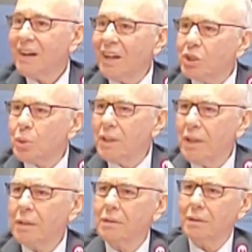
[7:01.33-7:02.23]

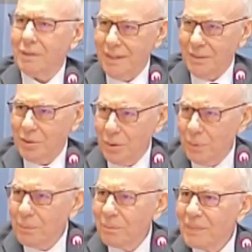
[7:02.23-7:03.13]
contradictory
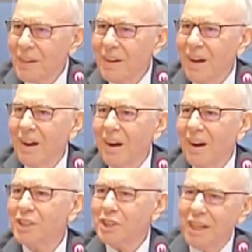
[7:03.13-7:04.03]
to
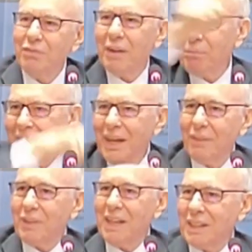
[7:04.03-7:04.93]
uh, achieving
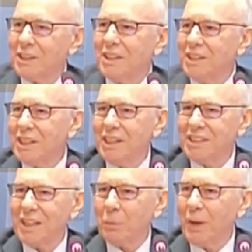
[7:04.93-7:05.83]
many of the
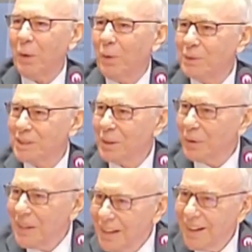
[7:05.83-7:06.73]
SDGs that we hold
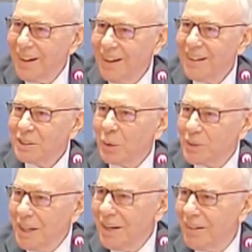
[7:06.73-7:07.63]
so uh,
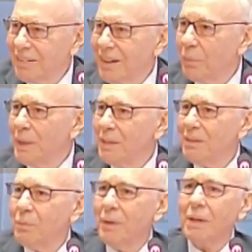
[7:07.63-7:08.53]
so dear that we,
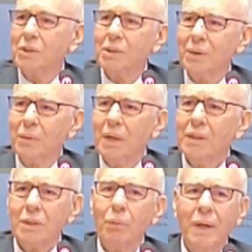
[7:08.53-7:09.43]
we must
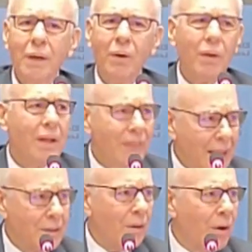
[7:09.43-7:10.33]
do. So we know
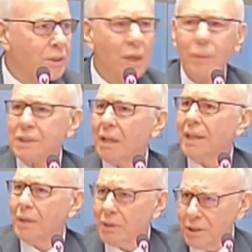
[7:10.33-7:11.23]
that also is a
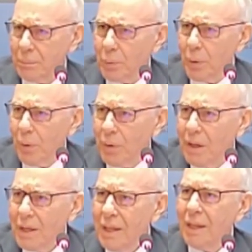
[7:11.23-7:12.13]
leadership role
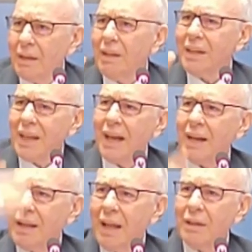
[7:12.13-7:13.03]
in
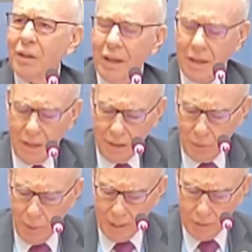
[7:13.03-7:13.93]
getting an, an,
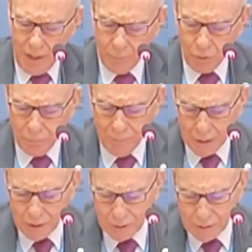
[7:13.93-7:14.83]
the right types of
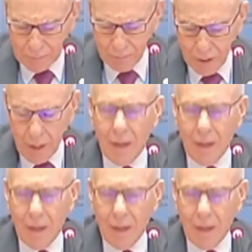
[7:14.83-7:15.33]
measures.